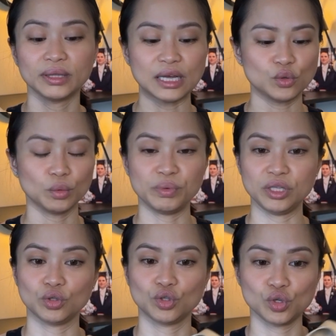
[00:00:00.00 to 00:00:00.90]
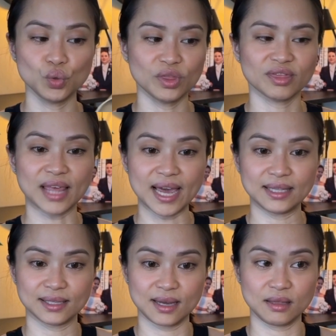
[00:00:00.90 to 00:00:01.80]
that will be too
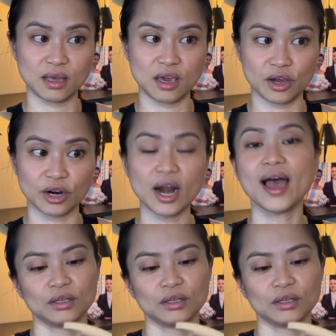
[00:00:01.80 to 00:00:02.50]
tight in here.